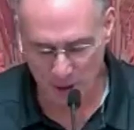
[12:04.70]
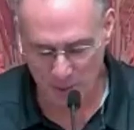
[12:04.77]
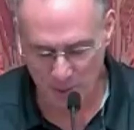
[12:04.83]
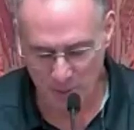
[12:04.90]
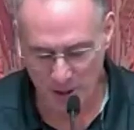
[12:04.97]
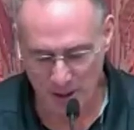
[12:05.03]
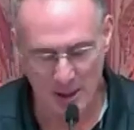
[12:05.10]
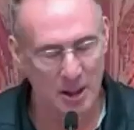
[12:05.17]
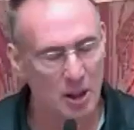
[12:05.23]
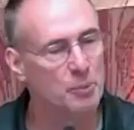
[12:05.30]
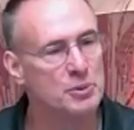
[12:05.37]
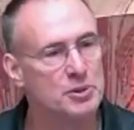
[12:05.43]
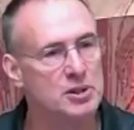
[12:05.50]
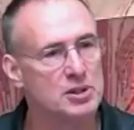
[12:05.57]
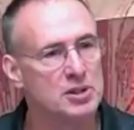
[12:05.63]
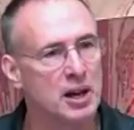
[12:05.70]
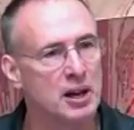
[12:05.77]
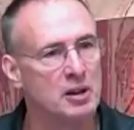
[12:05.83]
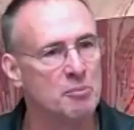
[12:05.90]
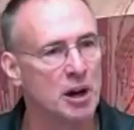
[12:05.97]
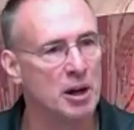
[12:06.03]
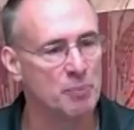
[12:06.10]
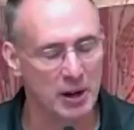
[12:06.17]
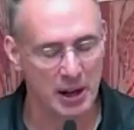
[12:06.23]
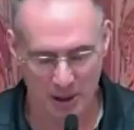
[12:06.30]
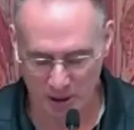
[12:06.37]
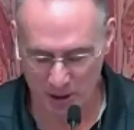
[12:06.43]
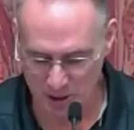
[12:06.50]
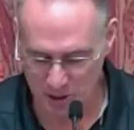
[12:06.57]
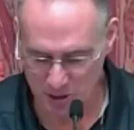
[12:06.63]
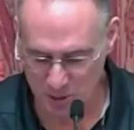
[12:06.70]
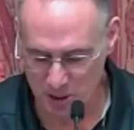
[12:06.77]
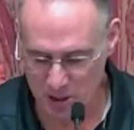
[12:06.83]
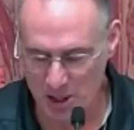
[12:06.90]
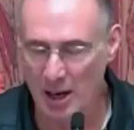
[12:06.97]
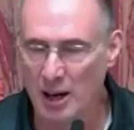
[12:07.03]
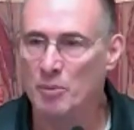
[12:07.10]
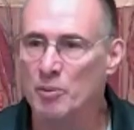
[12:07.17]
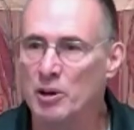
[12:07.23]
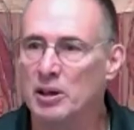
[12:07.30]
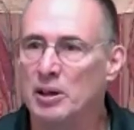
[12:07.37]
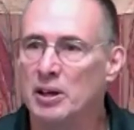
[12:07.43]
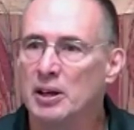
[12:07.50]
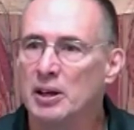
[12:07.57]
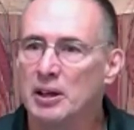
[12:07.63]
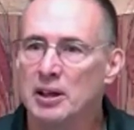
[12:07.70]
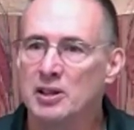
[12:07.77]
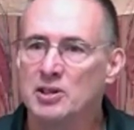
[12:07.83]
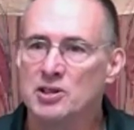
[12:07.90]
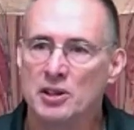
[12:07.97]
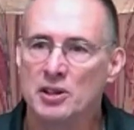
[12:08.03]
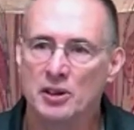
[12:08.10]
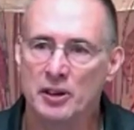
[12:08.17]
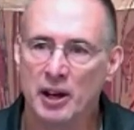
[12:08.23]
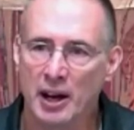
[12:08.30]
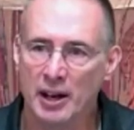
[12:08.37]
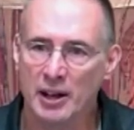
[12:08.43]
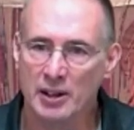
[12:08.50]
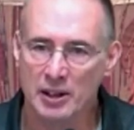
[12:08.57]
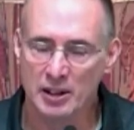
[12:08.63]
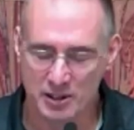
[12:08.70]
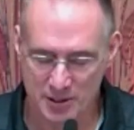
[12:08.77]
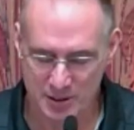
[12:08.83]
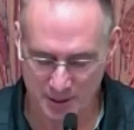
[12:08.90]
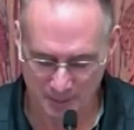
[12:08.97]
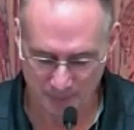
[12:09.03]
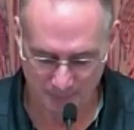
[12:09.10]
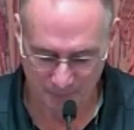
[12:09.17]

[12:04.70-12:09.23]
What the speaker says: company helped sustain my parents' retirement into their 90s.